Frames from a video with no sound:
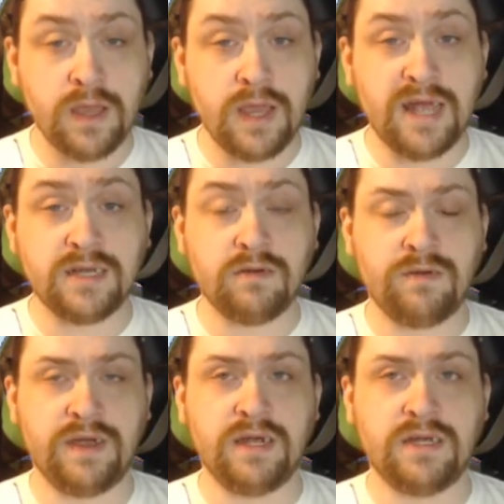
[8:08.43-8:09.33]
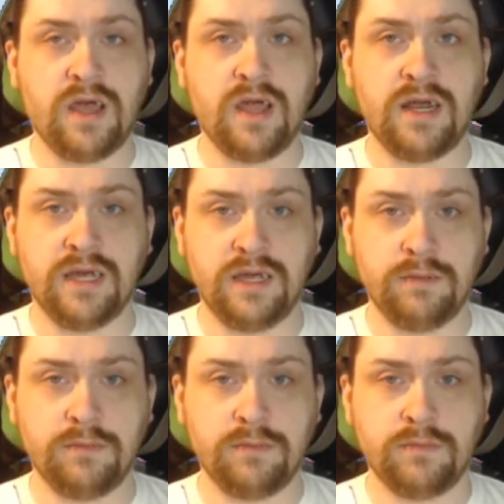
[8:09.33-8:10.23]
is another thing entirely.
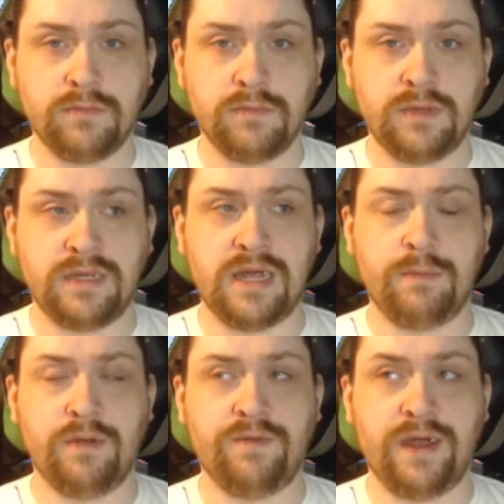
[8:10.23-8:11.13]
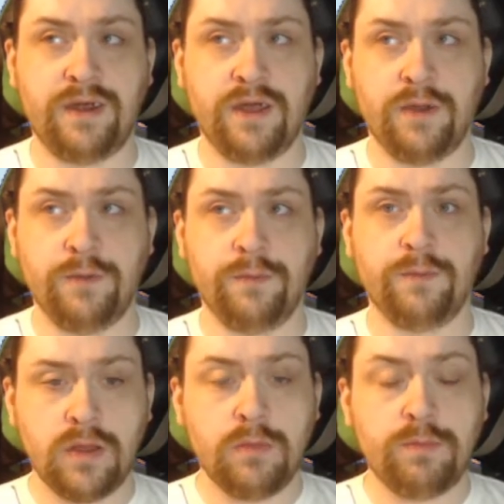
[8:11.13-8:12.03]
Damn you, fate go.
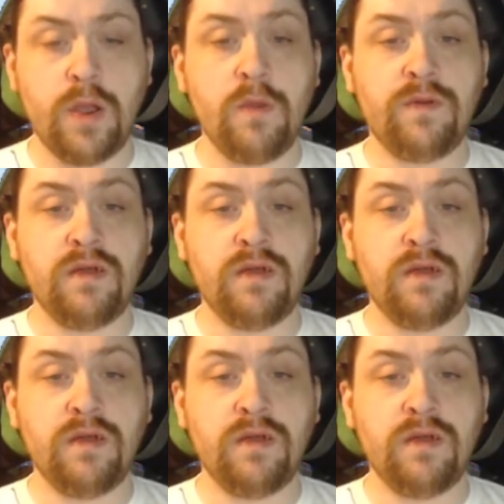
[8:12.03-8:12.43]
But hopefully